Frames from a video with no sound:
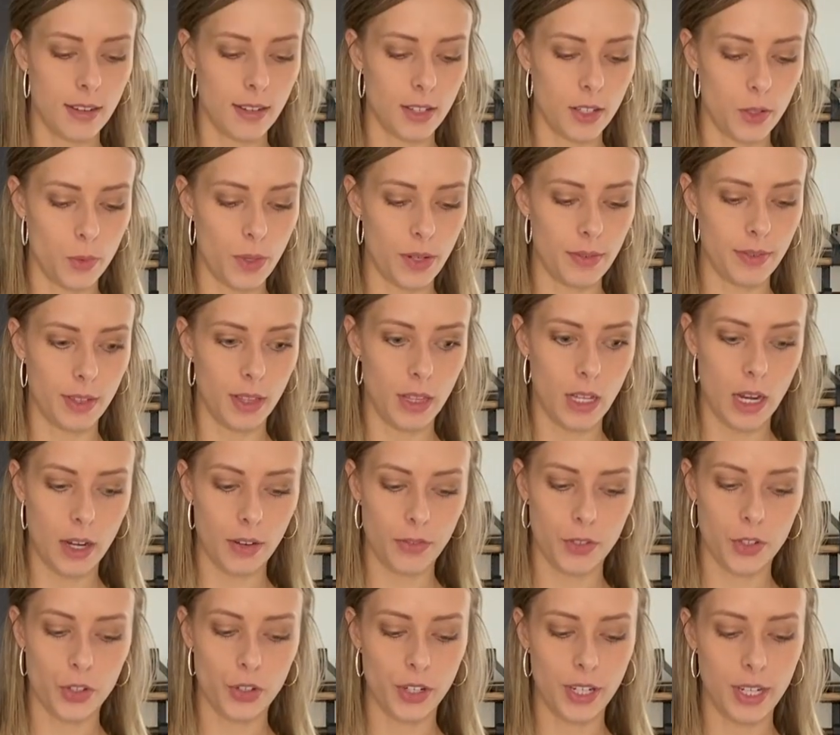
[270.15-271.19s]
because we have a lot of
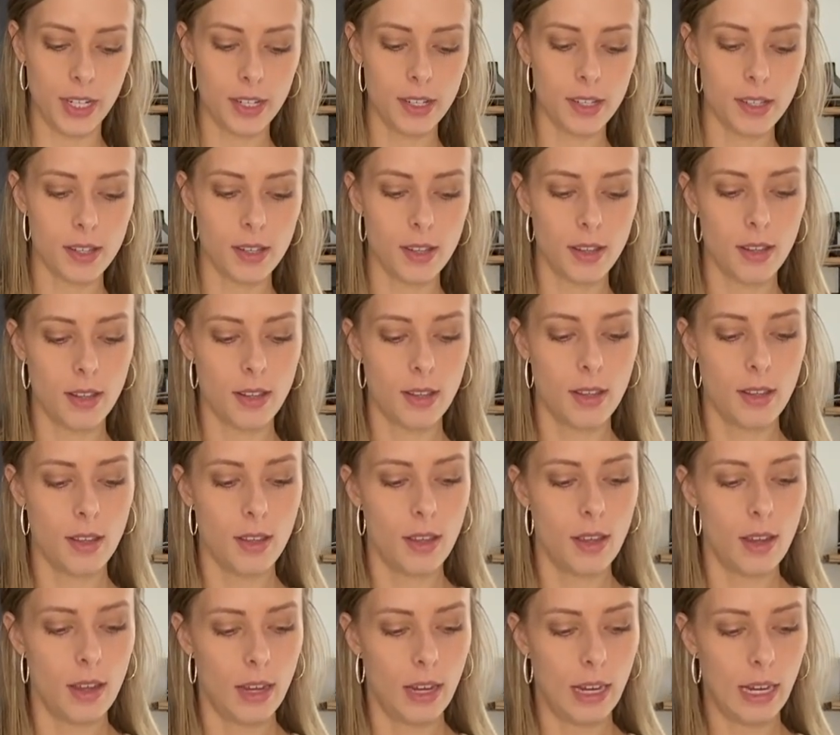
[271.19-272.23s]
trees.
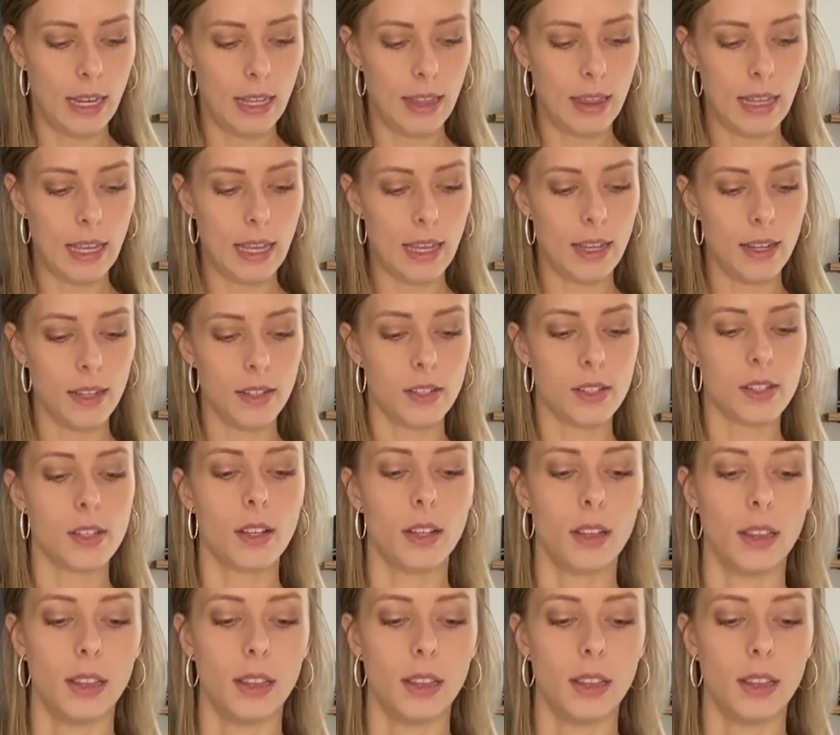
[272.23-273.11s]
And then a